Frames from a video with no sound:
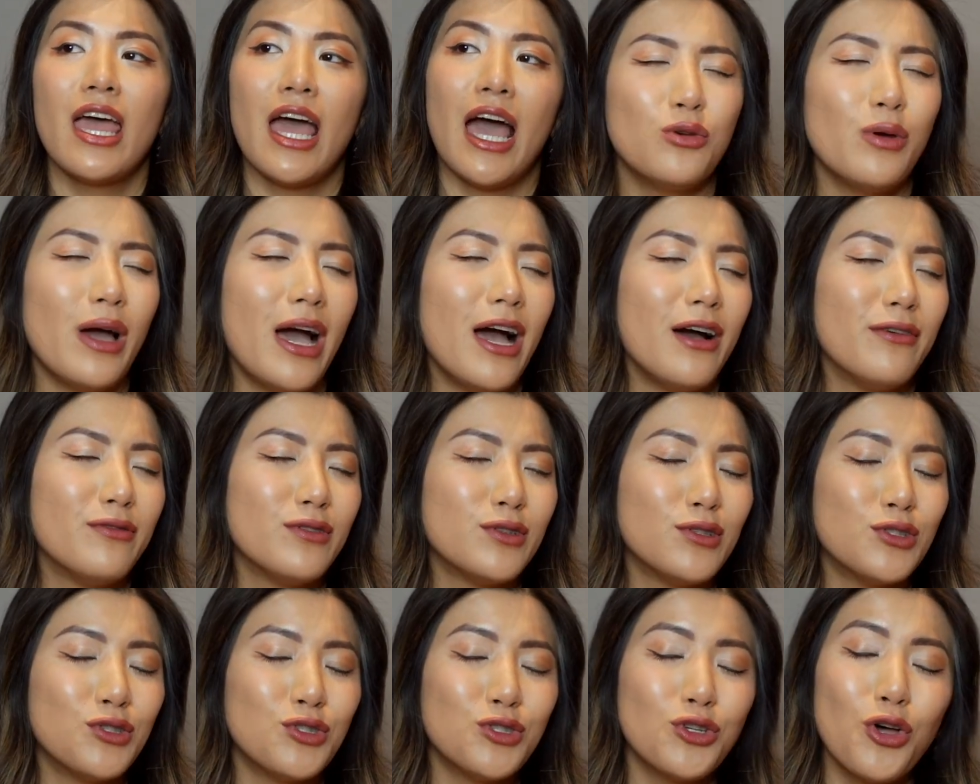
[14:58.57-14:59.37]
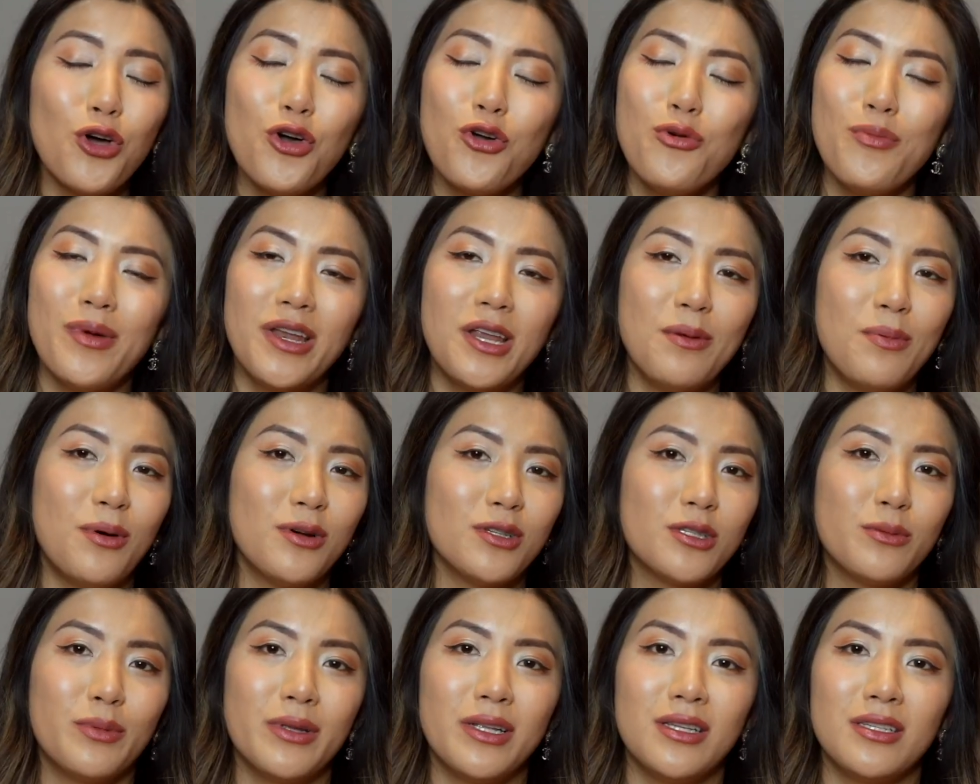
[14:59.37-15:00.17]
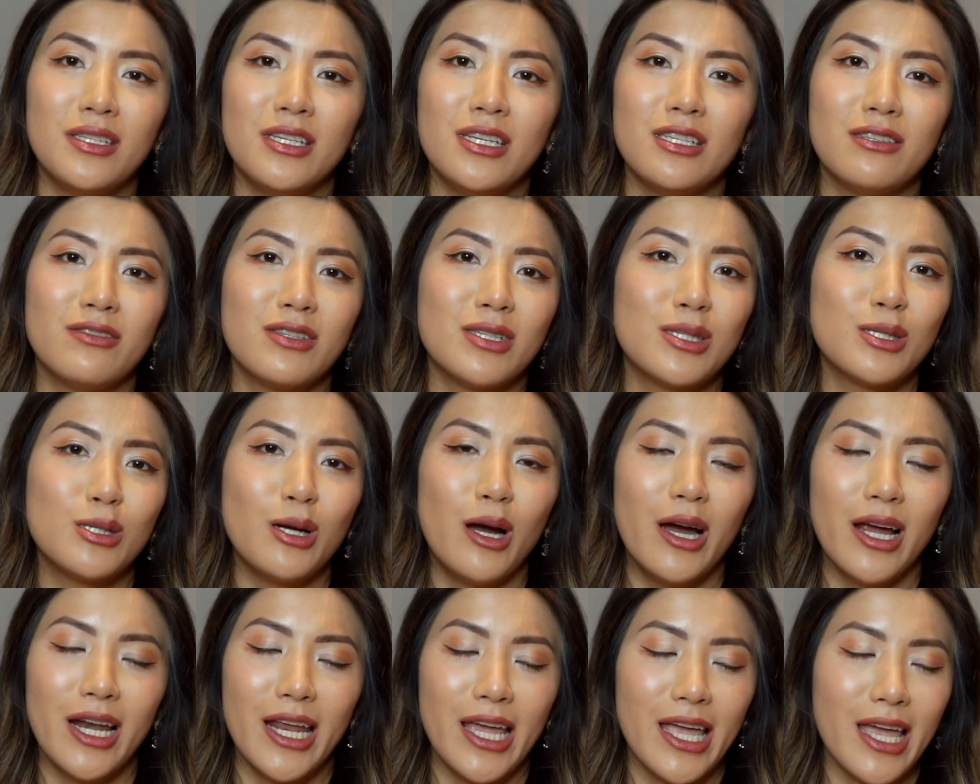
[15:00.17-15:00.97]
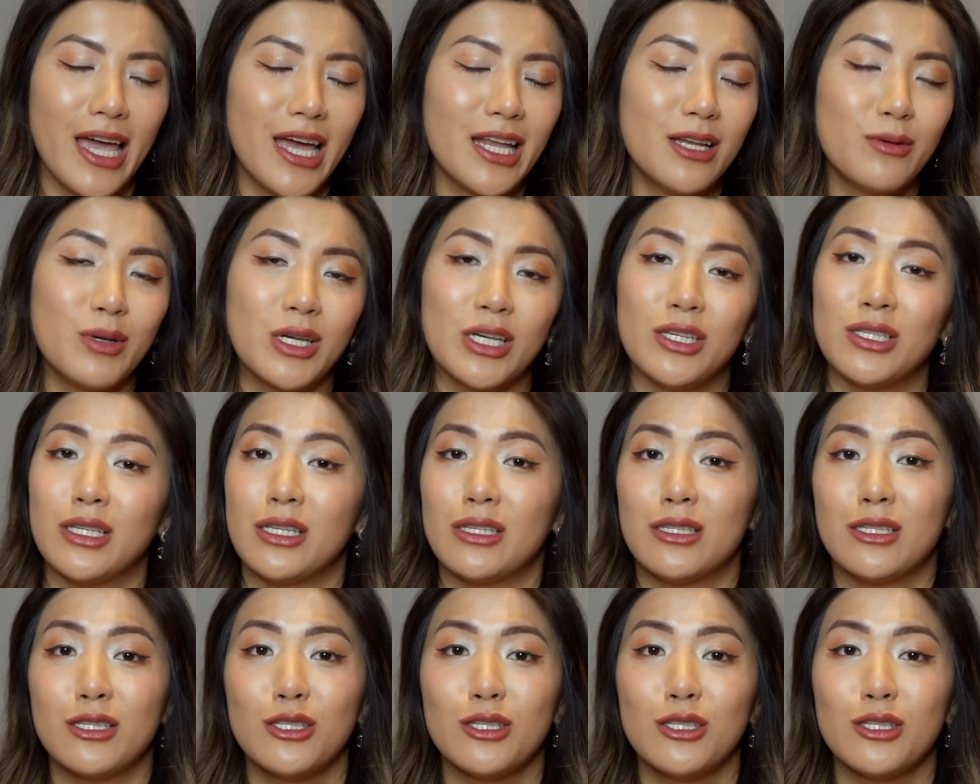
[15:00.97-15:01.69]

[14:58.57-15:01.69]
You have so many possibilities for styling it because it's